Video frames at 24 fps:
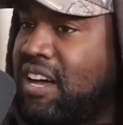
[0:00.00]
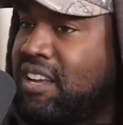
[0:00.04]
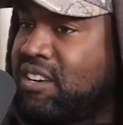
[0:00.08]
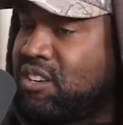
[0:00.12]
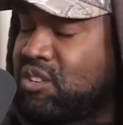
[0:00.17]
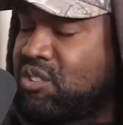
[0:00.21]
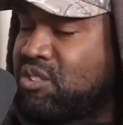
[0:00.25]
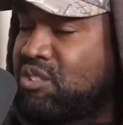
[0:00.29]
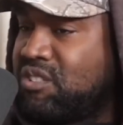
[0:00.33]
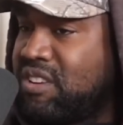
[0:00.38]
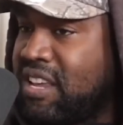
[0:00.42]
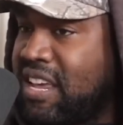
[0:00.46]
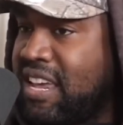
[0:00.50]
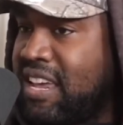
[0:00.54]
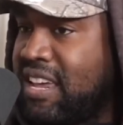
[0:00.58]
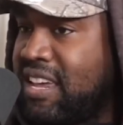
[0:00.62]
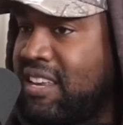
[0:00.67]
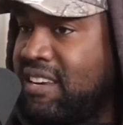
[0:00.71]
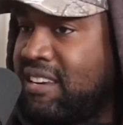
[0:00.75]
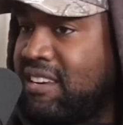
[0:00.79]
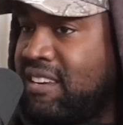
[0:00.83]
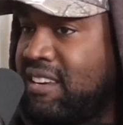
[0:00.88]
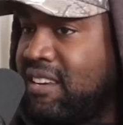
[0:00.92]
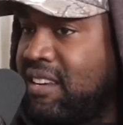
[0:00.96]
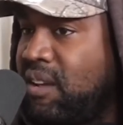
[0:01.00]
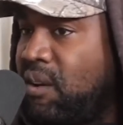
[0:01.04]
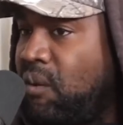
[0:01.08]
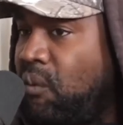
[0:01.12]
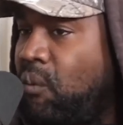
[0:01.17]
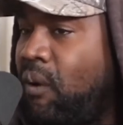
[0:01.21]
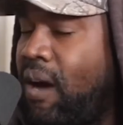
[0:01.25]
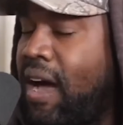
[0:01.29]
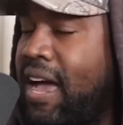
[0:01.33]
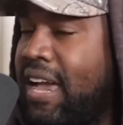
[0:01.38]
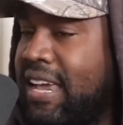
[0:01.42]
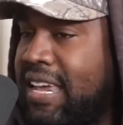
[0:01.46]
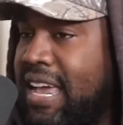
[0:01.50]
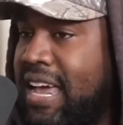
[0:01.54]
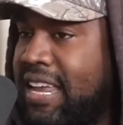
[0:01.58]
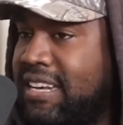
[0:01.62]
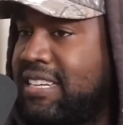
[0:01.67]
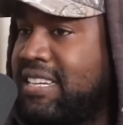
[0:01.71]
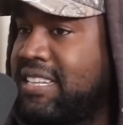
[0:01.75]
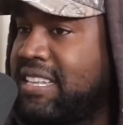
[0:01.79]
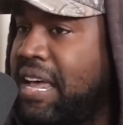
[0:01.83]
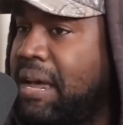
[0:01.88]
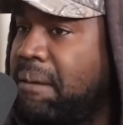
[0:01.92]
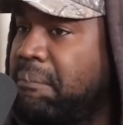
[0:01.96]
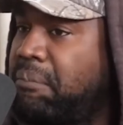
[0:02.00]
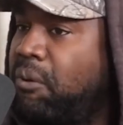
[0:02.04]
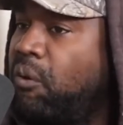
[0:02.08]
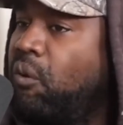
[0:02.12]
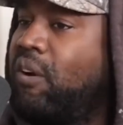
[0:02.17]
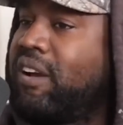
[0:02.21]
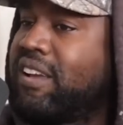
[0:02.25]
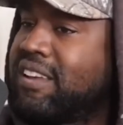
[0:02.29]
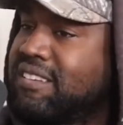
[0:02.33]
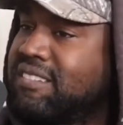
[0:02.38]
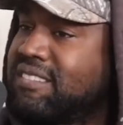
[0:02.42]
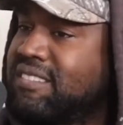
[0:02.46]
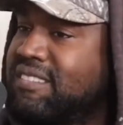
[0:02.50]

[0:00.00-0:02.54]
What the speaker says: understand why I got to that point,